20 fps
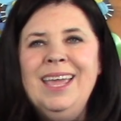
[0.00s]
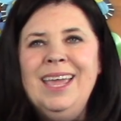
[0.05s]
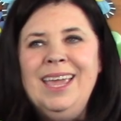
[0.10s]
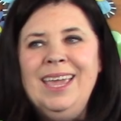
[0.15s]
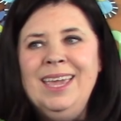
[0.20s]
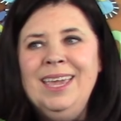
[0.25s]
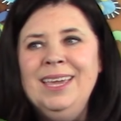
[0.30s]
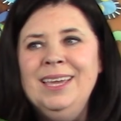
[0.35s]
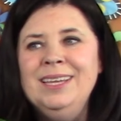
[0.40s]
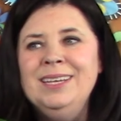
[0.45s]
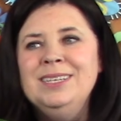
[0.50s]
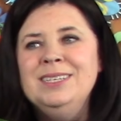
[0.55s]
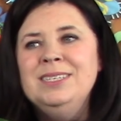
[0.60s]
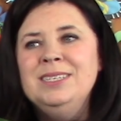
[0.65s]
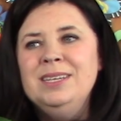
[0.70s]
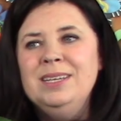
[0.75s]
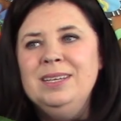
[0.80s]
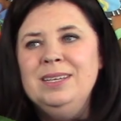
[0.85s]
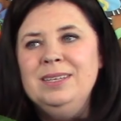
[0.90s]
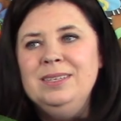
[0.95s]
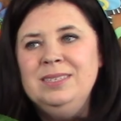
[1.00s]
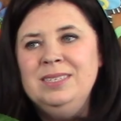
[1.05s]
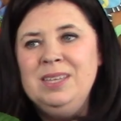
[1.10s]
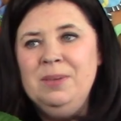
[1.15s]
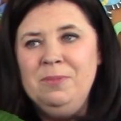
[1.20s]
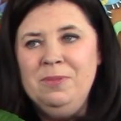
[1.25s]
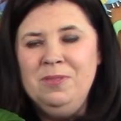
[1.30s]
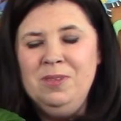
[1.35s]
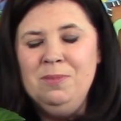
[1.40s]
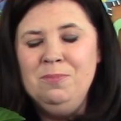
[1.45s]
and
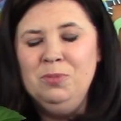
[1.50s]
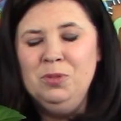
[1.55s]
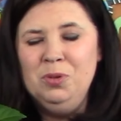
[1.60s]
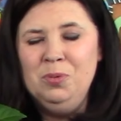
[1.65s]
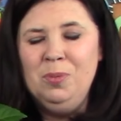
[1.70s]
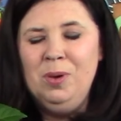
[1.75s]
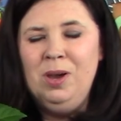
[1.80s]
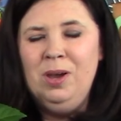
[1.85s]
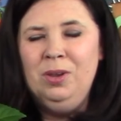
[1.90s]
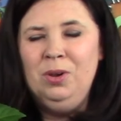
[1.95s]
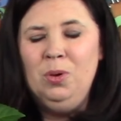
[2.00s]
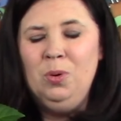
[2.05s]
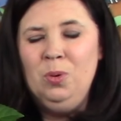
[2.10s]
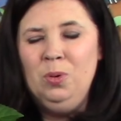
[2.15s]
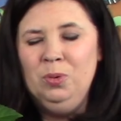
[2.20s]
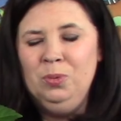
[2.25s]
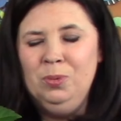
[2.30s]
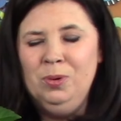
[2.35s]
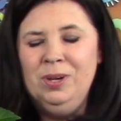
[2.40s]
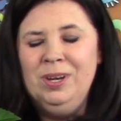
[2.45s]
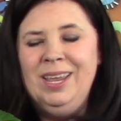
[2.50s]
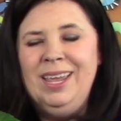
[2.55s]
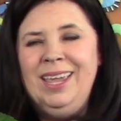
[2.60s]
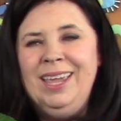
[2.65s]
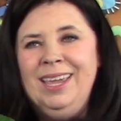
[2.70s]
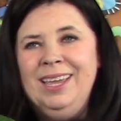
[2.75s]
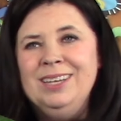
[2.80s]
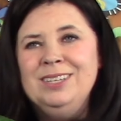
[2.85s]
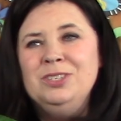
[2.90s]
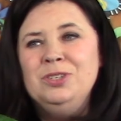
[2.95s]
some of them bloom on old wood
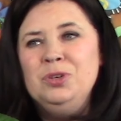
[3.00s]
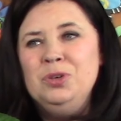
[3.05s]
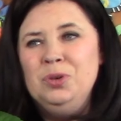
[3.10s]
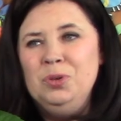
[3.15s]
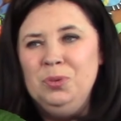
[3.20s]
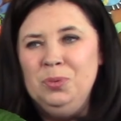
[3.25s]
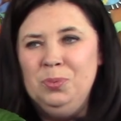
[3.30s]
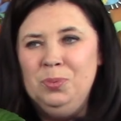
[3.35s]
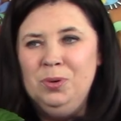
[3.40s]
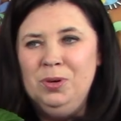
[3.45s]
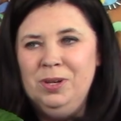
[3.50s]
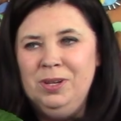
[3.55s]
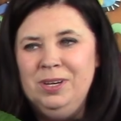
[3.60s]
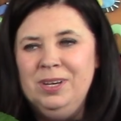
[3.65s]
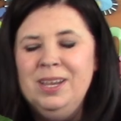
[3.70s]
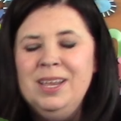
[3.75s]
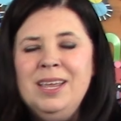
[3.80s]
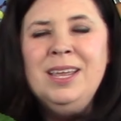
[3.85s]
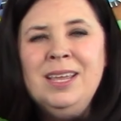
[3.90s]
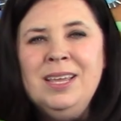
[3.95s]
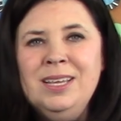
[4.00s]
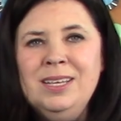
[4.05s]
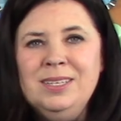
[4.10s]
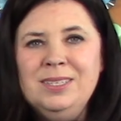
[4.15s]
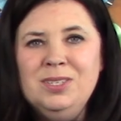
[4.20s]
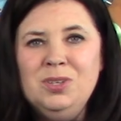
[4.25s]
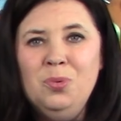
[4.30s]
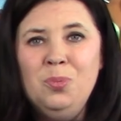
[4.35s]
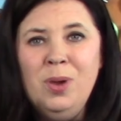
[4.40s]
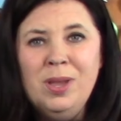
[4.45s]
and new wood.
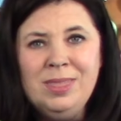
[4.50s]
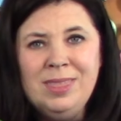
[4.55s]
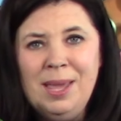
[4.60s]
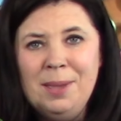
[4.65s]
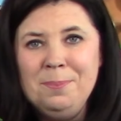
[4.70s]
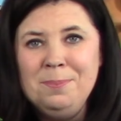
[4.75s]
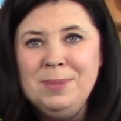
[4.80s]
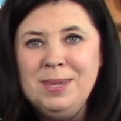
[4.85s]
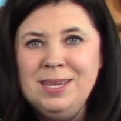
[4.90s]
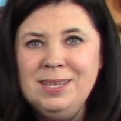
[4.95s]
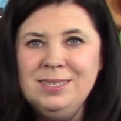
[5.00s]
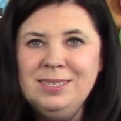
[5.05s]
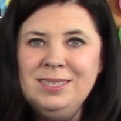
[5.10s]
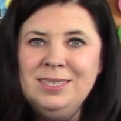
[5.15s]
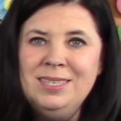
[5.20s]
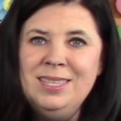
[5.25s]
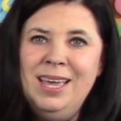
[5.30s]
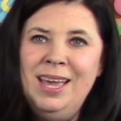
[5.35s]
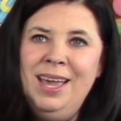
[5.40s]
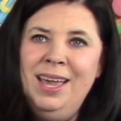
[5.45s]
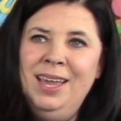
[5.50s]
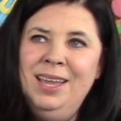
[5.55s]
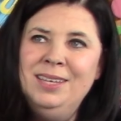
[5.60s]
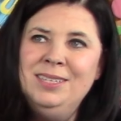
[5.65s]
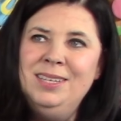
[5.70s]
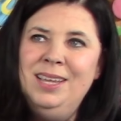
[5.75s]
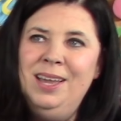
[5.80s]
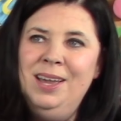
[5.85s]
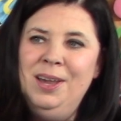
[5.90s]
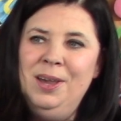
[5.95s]
So what that means is
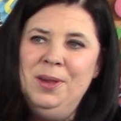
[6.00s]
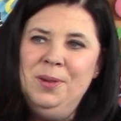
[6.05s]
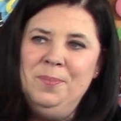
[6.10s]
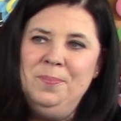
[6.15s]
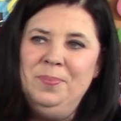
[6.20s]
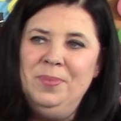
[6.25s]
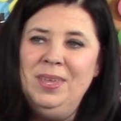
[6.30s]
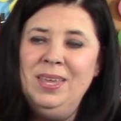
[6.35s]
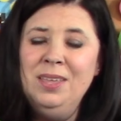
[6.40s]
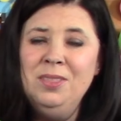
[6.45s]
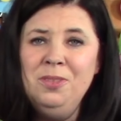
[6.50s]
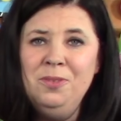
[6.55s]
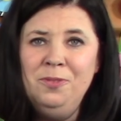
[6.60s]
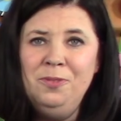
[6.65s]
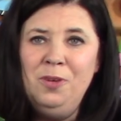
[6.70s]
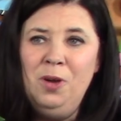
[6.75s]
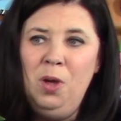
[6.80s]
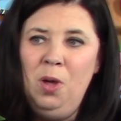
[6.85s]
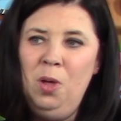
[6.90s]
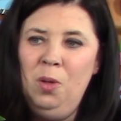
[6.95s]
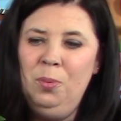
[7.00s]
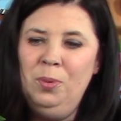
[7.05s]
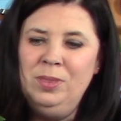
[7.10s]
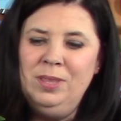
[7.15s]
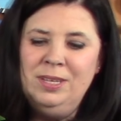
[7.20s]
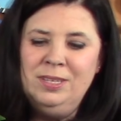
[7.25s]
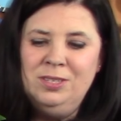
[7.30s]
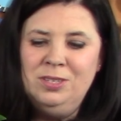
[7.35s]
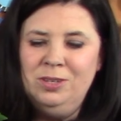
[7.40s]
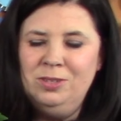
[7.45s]
that in the fall, when
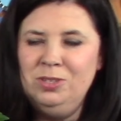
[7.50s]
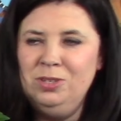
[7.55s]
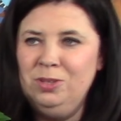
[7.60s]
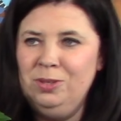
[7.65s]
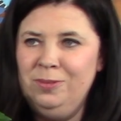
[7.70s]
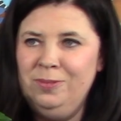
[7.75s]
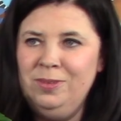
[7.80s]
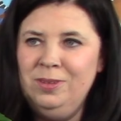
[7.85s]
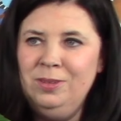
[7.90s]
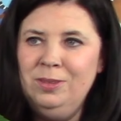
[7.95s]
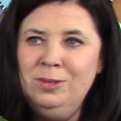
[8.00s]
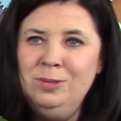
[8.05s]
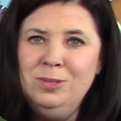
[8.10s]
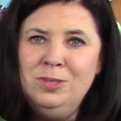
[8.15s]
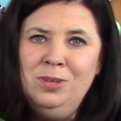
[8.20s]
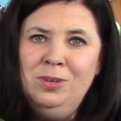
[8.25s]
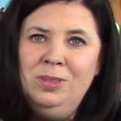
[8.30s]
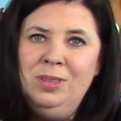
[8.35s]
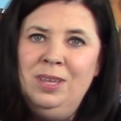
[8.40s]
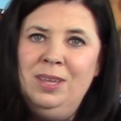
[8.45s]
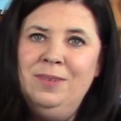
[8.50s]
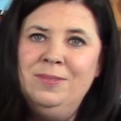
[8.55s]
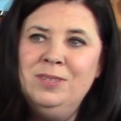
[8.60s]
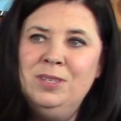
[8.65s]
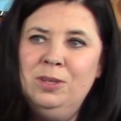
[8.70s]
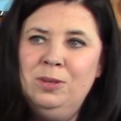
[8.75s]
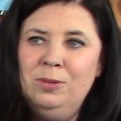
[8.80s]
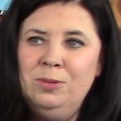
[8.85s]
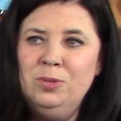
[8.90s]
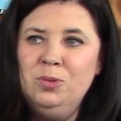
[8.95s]
they start to lose their leaves
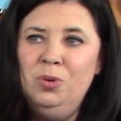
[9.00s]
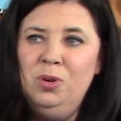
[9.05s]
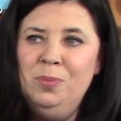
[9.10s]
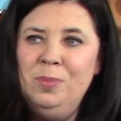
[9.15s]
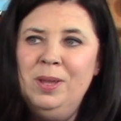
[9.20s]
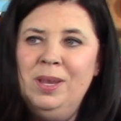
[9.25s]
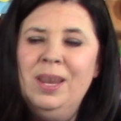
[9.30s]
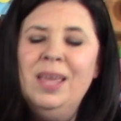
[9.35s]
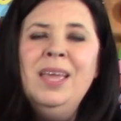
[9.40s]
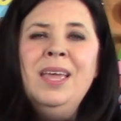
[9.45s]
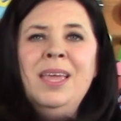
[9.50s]
and go dormant,